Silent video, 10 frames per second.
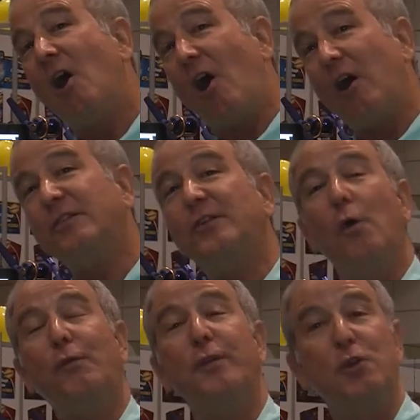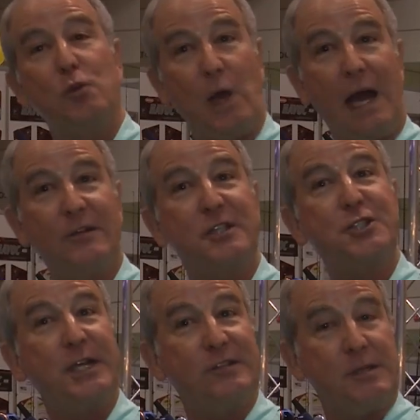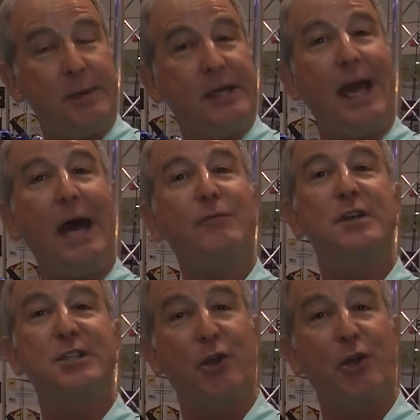Also, for you guys that chase the big catfish